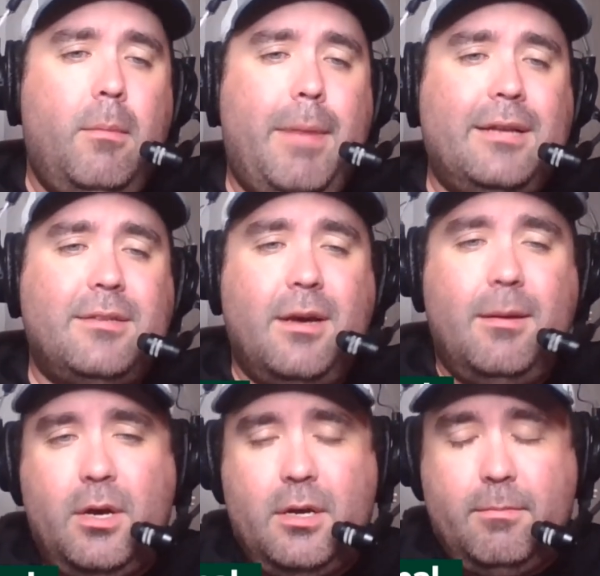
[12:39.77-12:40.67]
Matt
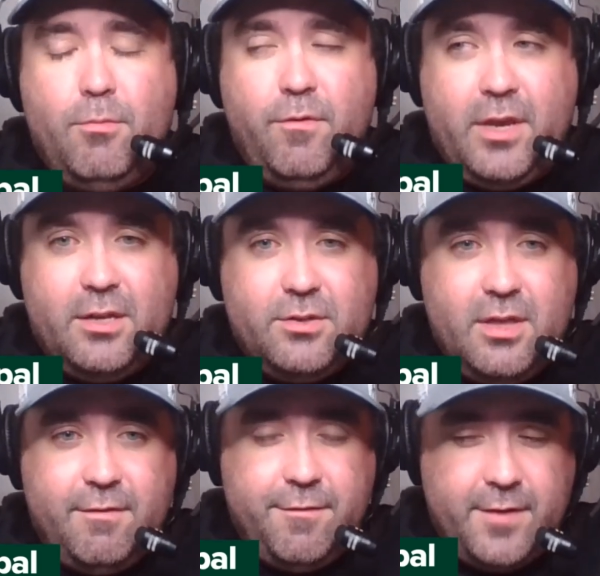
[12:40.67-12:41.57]
Dumba moving into
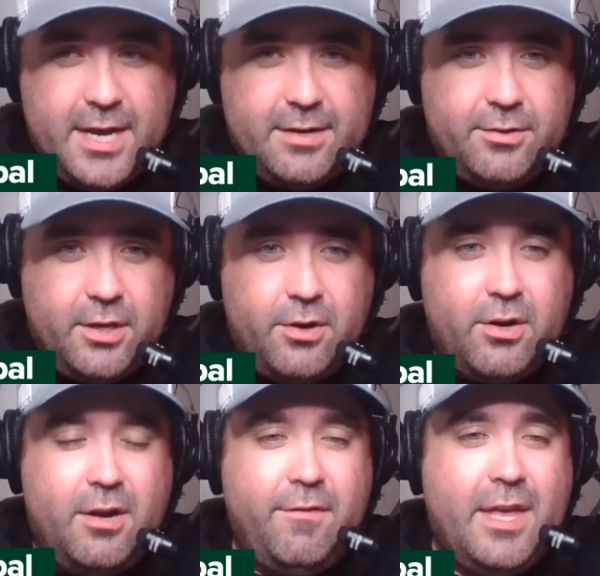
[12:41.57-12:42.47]
the final
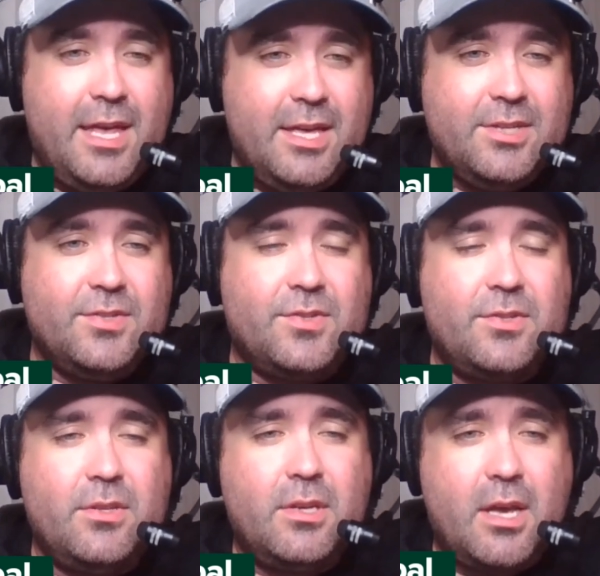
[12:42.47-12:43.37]
year of
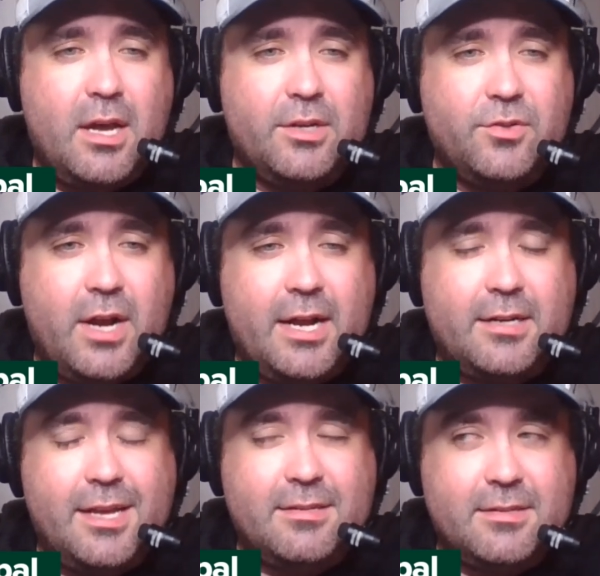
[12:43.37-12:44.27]
his
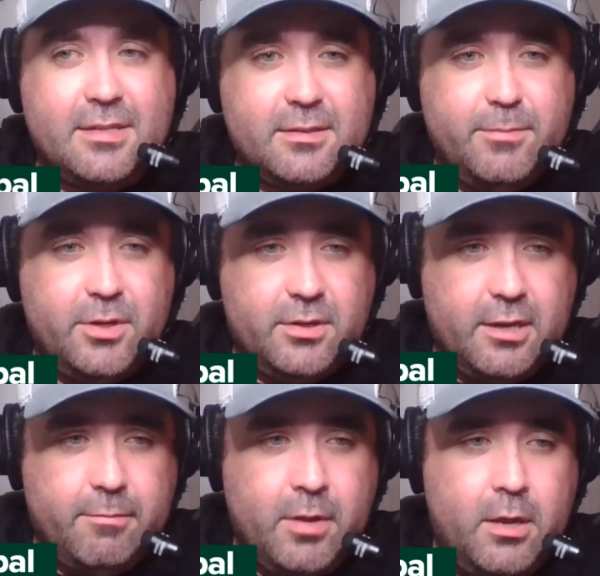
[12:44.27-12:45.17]
contract at six
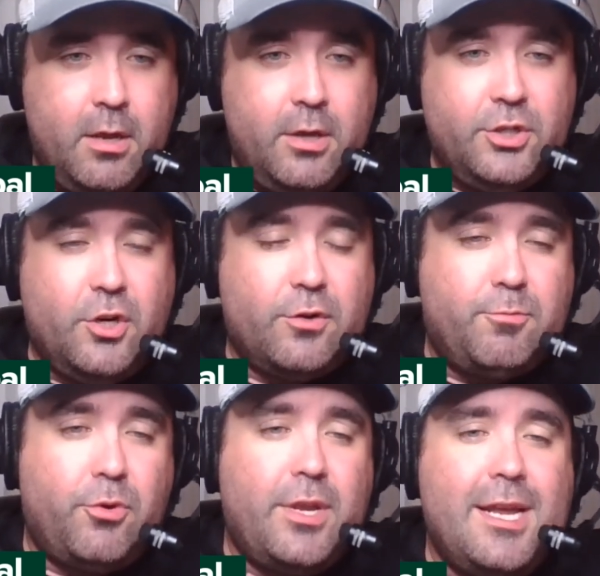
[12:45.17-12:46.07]
million dollars. Jonas
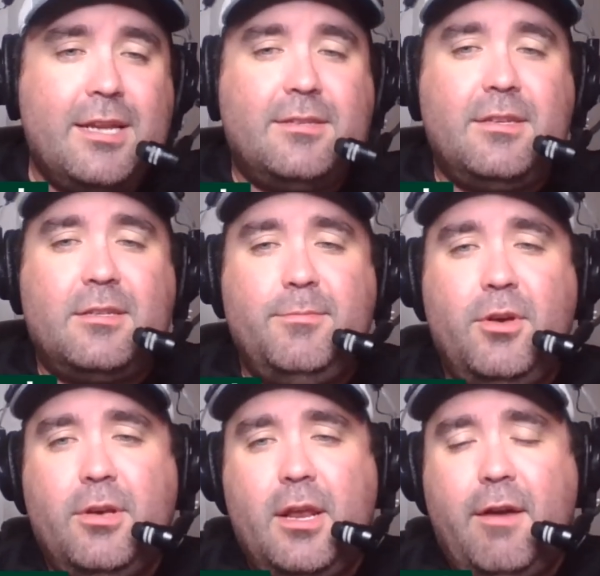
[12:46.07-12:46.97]
Brodin at six
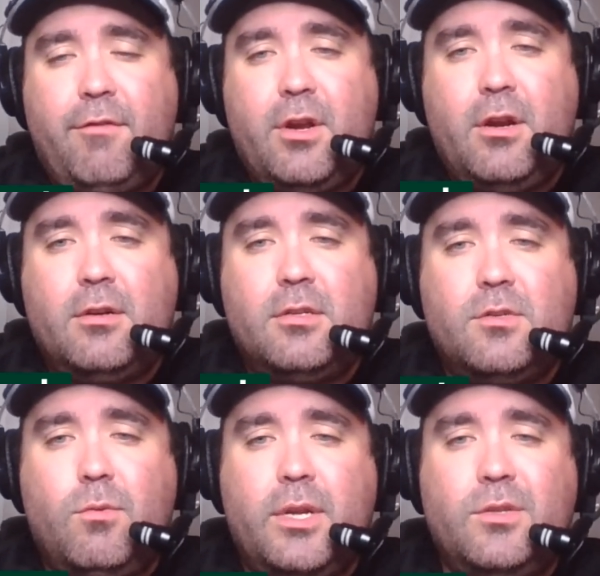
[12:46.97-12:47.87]
million dollars every year to
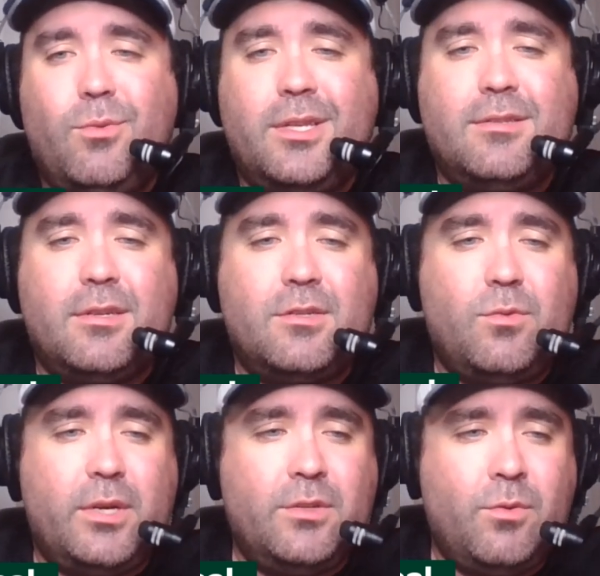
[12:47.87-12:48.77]
twenty twenty-six,
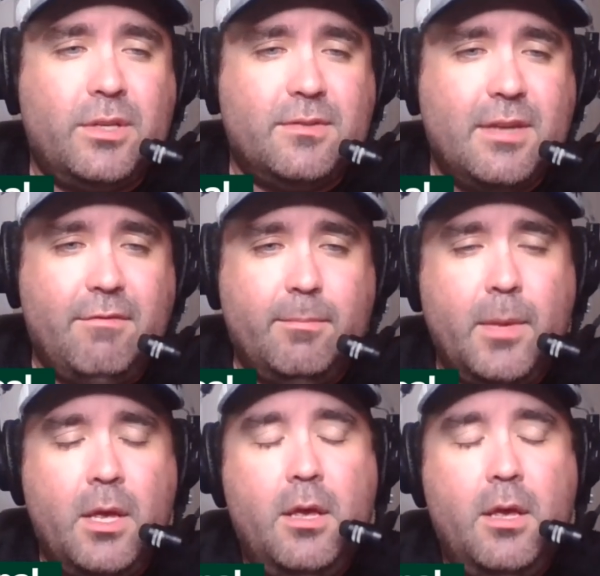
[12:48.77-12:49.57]
twenty twenty-seven.